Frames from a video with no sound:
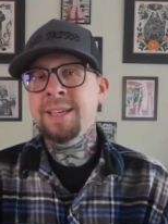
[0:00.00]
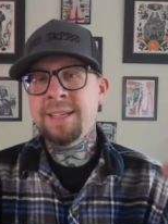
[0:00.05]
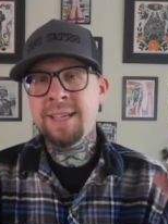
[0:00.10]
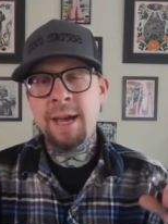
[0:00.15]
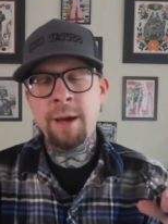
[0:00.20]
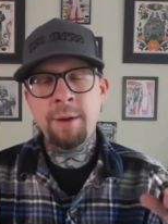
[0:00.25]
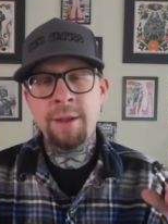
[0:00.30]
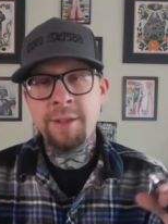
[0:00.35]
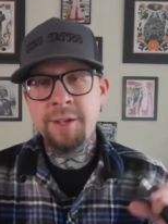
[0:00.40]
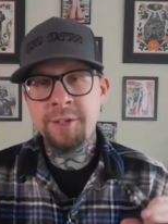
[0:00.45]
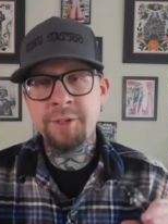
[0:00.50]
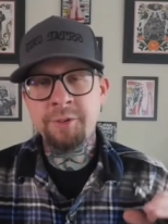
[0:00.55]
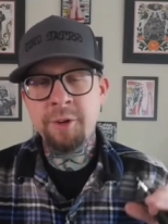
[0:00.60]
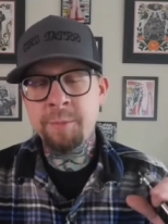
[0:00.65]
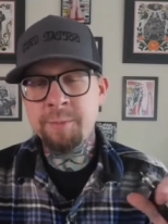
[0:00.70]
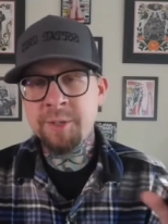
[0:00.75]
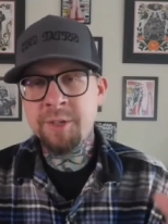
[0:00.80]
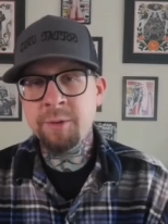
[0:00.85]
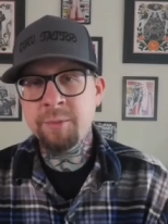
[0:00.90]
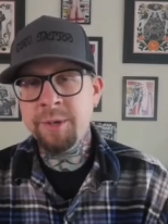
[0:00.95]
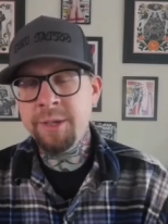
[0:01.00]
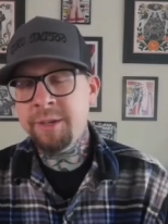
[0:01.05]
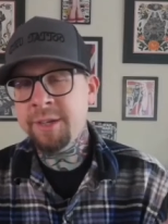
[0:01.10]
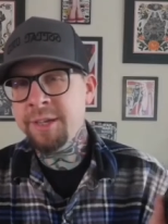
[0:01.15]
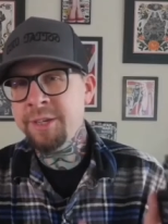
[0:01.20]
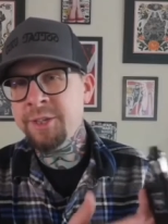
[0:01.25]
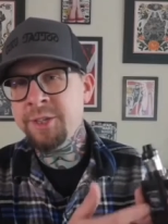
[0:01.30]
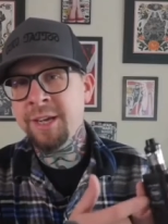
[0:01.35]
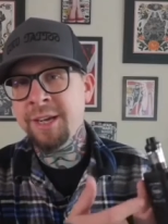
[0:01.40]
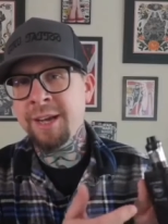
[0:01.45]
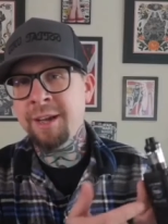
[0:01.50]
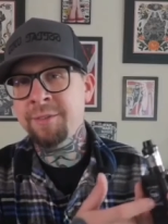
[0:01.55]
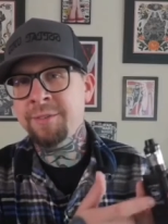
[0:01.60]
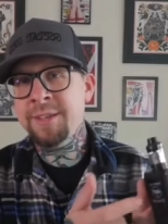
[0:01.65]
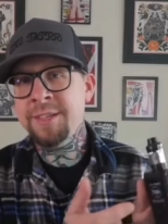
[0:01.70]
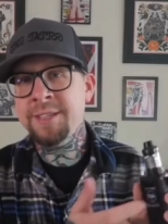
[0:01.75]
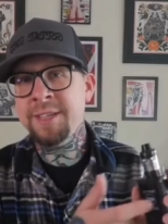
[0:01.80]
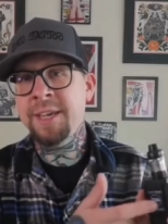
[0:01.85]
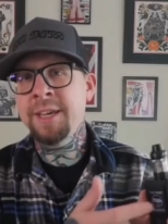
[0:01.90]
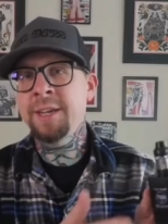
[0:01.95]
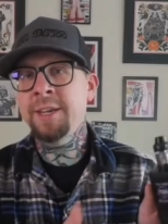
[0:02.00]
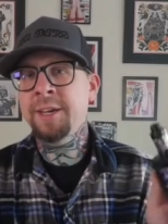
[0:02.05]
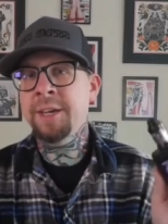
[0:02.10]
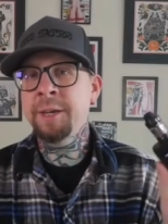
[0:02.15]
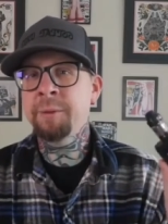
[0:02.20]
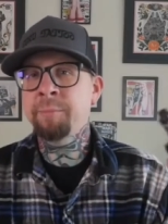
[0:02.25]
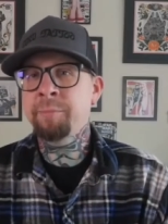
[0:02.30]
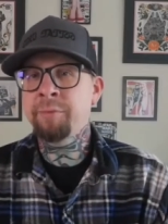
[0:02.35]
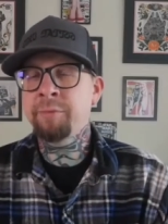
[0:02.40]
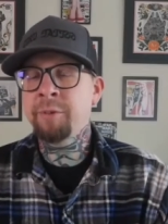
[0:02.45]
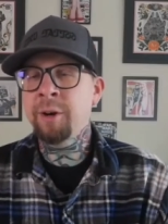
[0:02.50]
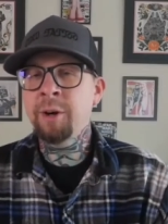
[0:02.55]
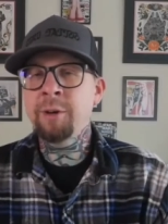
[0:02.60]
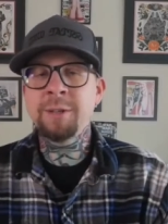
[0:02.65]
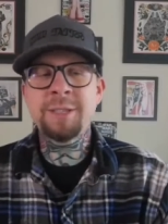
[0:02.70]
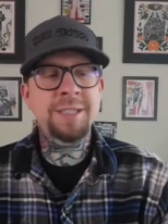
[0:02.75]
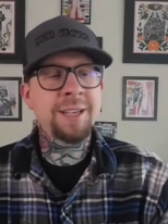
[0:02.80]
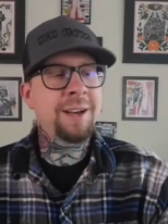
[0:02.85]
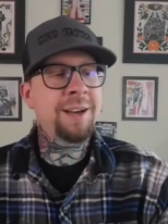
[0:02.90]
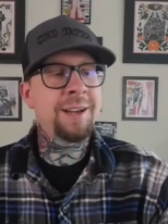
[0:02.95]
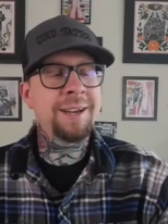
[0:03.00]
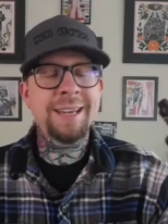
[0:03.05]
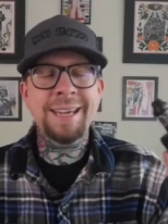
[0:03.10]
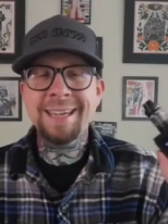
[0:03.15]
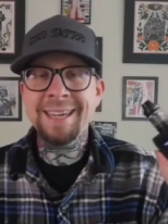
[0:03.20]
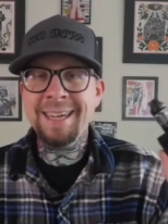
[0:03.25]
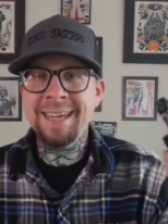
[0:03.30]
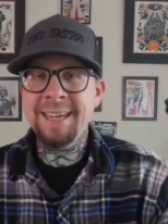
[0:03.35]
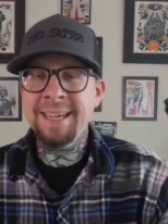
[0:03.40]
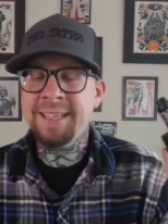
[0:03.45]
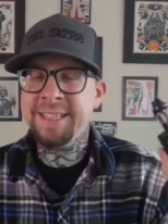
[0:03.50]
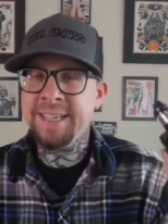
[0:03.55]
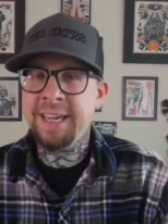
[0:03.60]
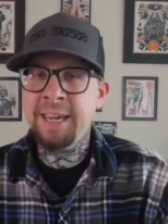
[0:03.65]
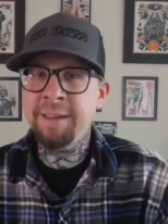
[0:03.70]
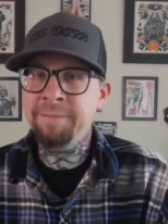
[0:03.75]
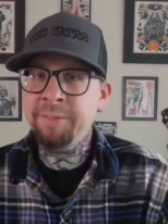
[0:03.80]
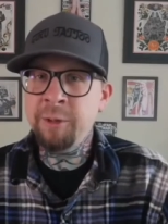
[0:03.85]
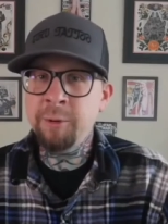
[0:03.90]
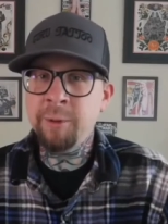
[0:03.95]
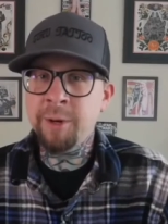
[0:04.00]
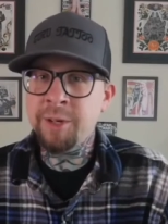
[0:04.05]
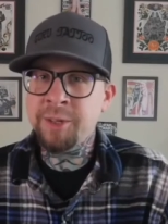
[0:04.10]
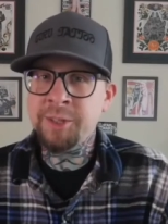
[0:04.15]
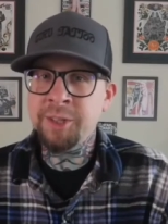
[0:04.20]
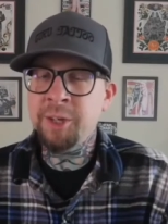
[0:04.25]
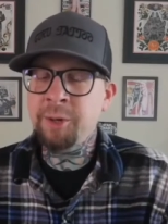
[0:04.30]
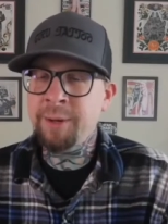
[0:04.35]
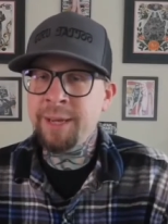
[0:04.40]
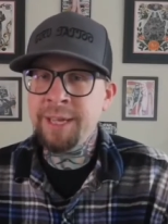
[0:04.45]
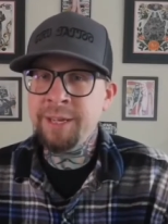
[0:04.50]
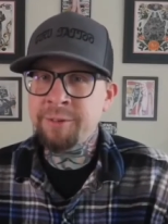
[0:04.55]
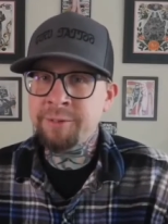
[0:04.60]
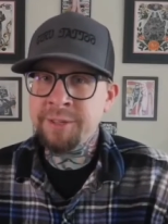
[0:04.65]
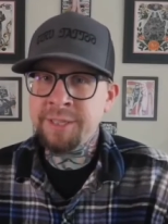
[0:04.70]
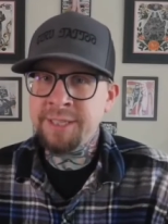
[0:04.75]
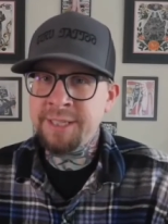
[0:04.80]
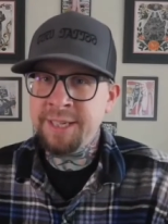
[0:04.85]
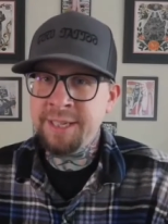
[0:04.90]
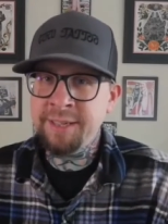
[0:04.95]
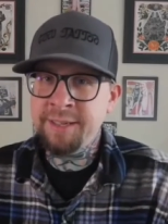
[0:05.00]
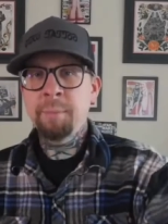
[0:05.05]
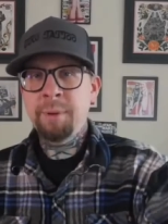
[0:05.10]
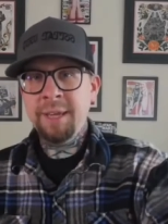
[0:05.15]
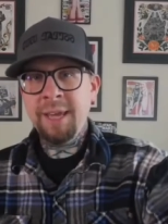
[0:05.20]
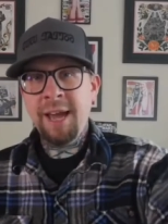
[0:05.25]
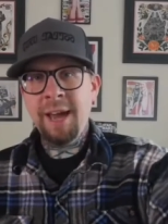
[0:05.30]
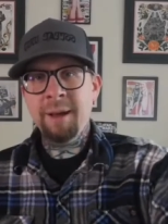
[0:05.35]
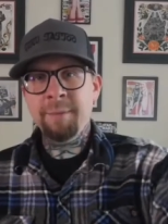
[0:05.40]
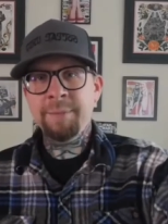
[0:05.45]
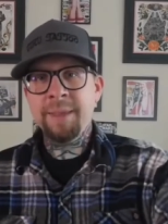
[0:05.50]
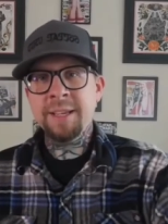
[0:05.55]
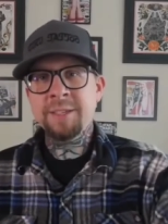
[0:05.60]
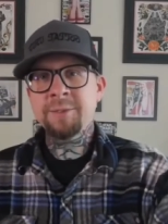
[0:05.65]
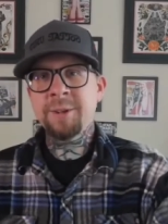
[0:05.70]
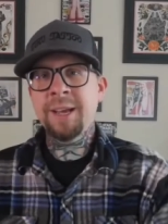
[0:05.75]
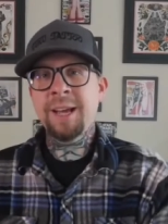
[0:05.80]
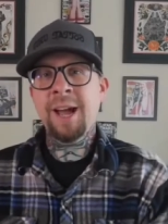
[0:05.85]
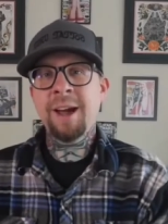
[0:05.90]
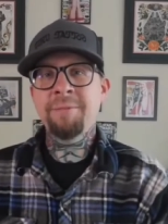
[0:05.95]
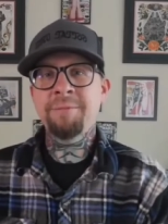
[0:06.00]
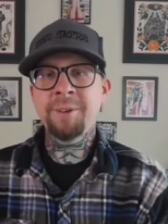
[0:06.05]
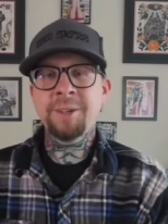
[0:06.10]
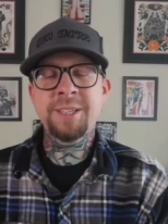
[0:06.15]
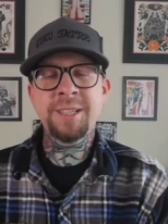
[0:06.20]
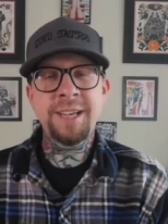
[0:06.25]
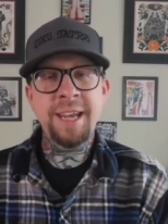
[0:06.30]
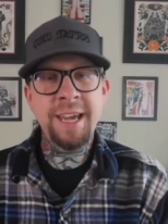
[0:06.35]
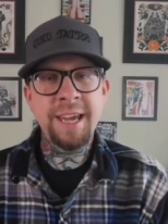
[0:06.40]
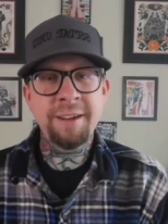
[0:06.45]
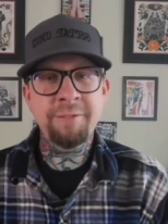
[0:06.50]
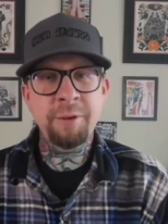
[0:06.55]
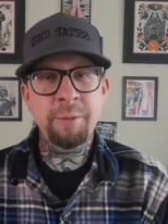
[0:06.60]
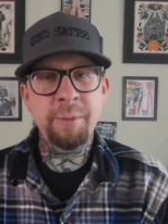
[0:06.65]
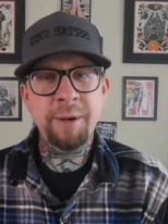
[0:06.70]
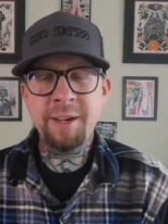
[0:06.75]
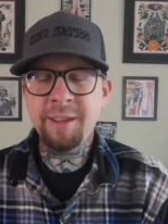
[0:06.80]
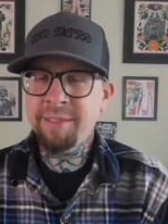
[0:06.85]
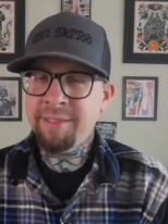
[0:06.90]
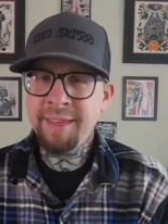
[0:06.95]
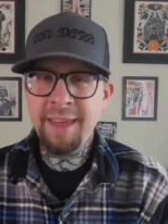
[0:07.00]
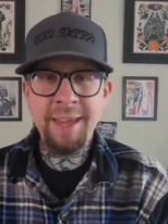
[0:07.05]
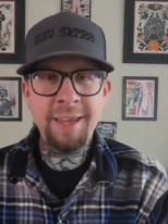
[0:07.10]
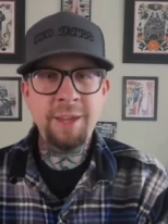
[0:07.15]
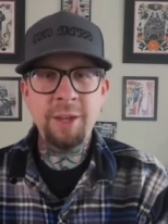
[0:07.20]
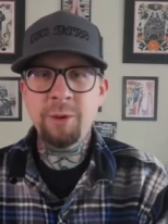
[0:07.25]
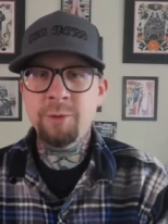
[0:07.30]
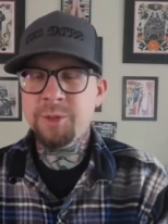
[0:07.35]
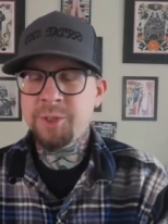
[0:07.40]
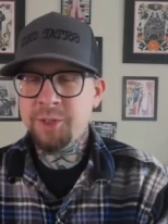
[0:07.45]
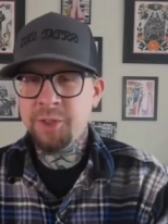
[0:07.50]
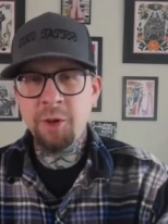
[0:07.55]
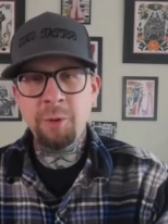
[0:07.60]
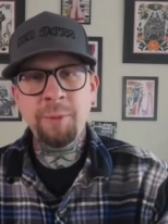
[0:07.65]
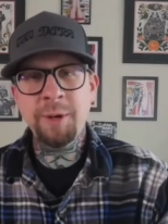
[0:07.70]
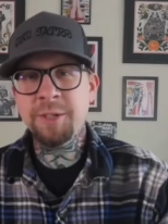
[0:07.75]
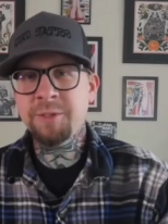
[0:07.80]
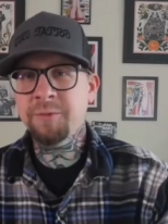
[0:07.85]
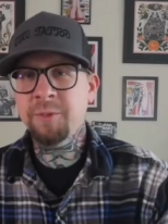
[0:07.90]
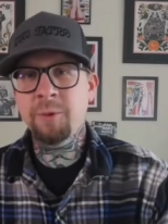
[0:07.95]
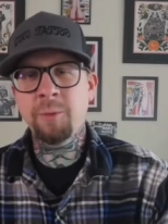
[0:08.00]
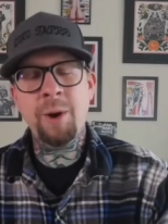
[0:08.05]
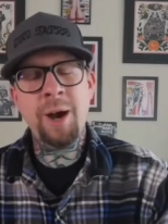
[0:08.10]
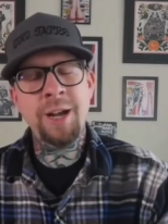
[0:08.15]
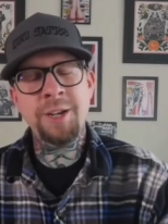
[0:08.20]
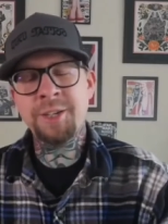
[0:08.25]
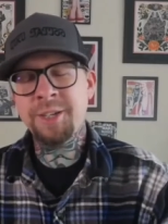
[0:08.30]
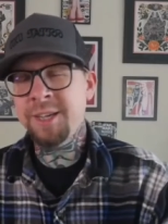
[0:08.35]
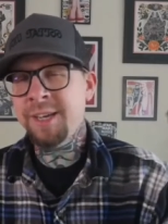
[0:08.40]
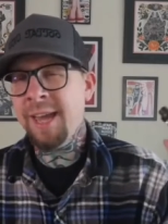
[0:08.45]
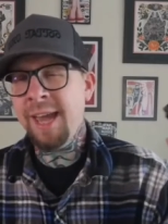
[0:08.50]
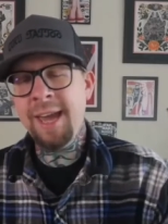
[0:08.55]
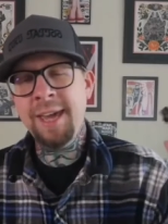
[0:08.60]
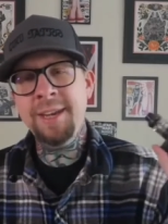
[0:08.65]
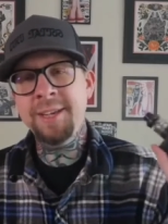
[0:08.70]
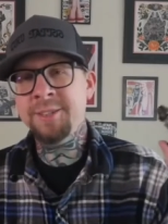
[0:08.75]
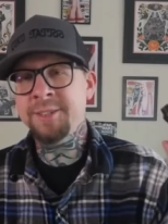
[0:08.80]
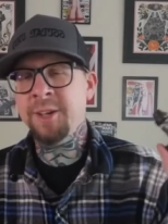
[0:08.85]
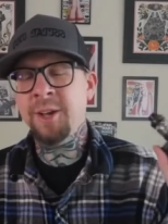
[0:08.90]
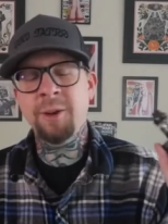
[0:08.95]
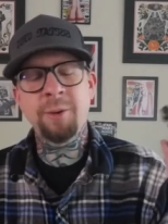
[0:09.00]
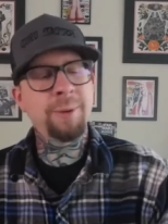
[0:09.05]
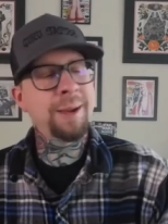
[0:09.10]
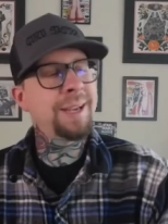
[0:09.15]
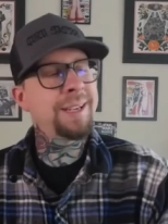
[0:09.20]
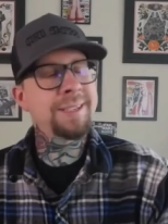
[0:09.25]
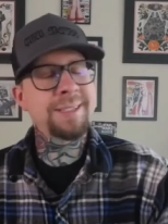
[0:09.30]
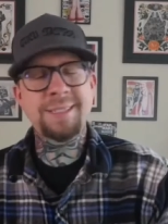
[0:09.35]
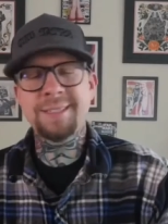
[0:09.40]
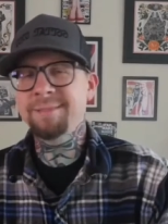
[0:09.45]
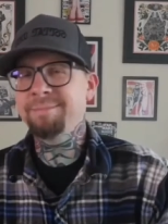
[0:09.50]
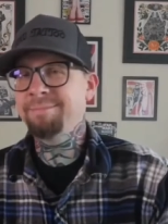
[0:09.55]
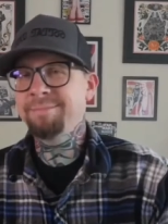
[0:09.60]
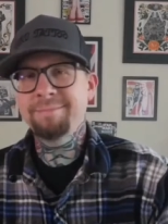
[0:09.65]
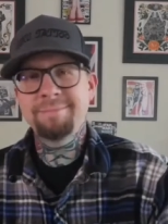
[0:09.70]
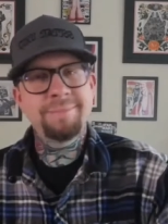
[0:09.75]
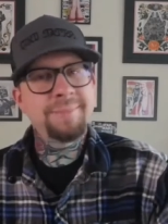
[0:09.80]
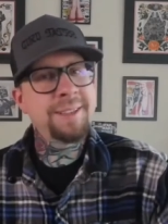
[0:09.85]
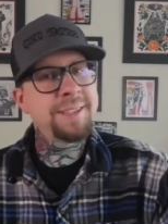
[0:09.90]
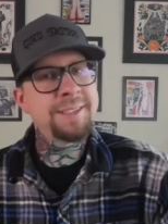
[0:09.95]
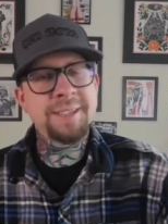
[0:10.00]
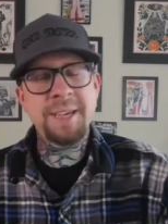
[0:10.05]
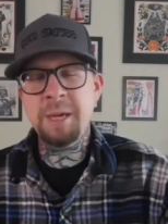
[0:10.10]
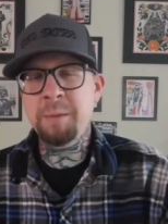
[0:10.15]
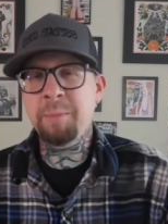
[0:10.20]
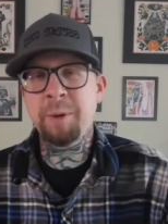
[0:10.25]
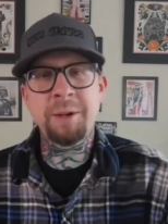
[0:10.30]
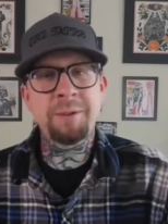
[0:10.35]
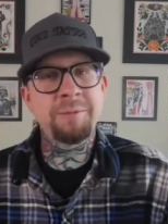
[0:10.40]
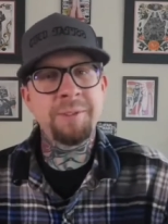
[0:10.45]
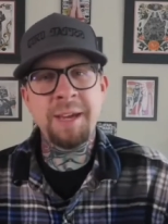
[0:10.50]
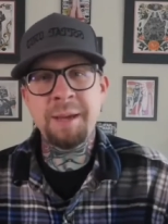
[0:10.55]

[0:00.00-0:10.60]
down in the description to where you can check out this Innokin Proton kit if you are so interested. But yeah, that's what I got for today, everybody. Thank you so much for watching, and as always, let's keep on